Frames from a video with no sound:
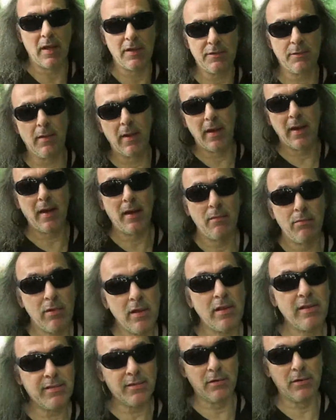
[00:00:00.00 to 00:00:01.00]
is where
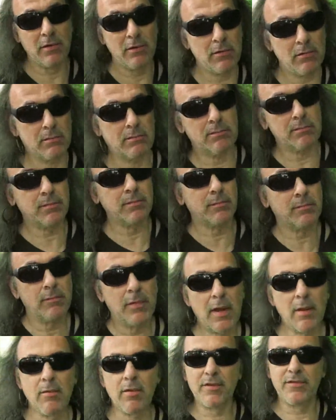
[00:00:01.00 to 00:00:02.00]
we thought
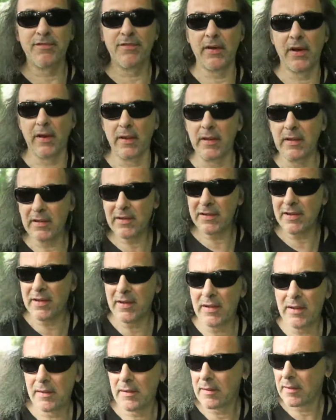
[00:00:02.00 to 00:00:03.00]
we would find
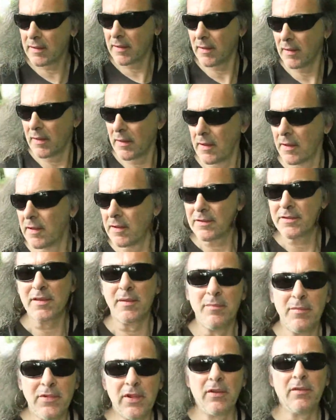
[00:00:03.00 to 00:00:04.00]

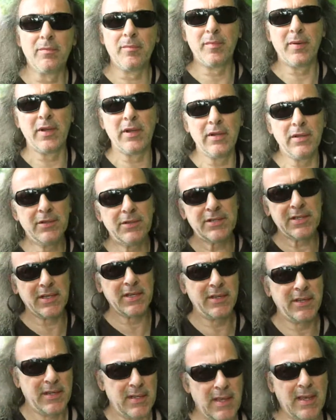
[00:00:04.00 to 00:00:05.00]
some
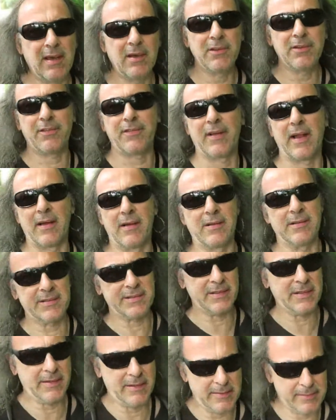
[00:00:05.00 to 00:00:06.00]
non-polluted
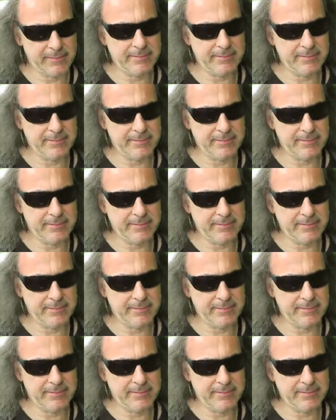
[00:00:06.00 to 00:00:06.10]
elderflowers.